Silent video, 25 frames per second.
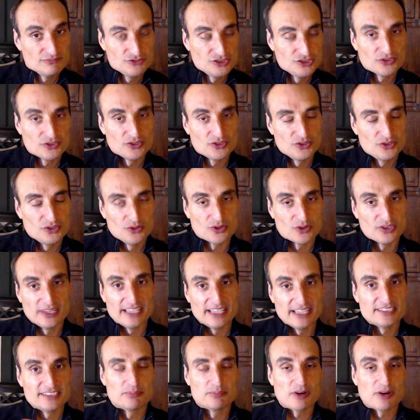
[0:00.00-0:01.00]
children who are
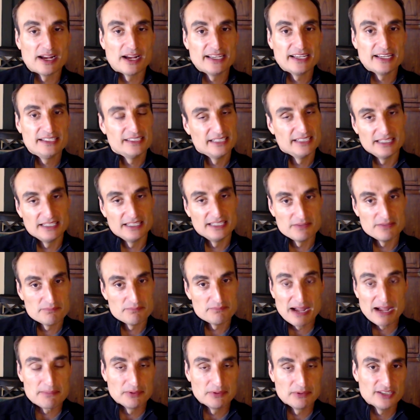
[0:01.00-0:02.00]
less bright and
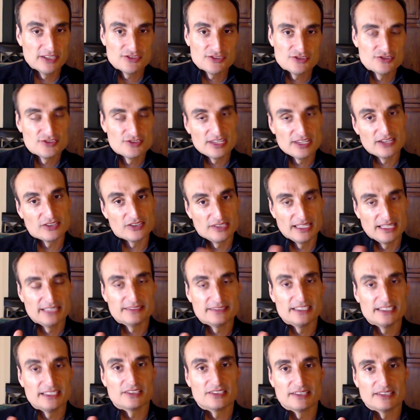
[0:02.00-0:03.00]
populations that are
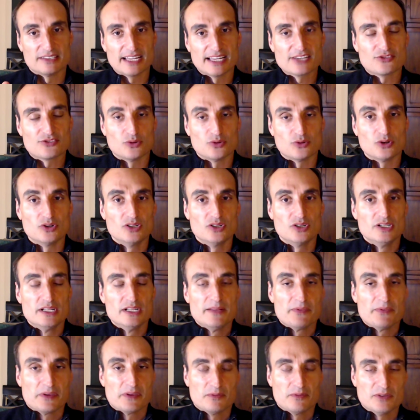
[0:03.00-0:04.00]
less intellectual,
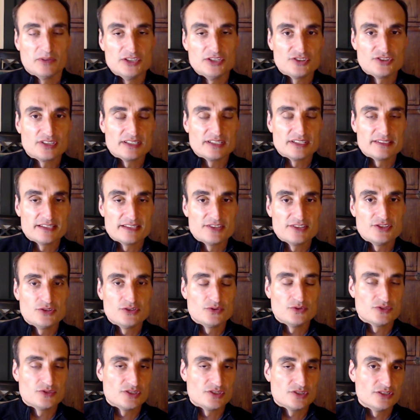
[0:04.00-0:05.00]
we should
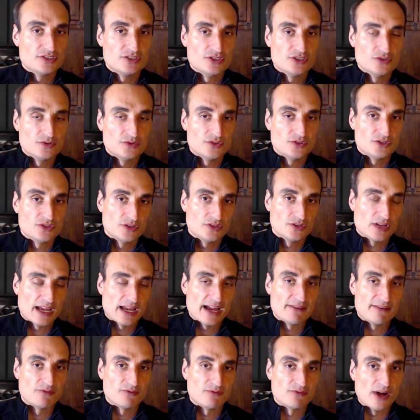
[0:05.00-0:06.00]
continue to
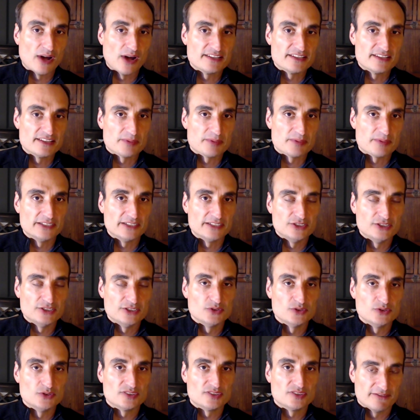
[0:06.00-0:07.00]
have widespread
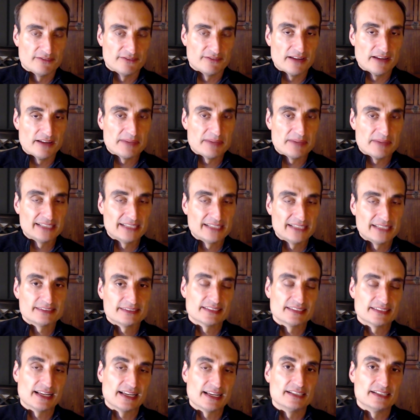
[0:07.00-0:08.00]
use of
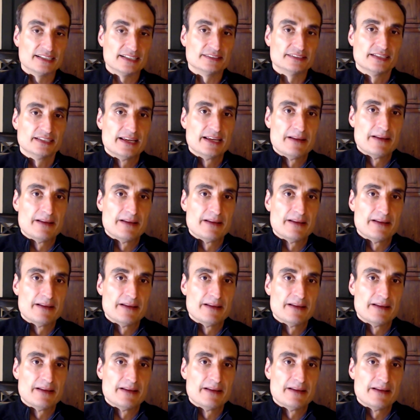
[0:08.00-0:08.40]
pesticides.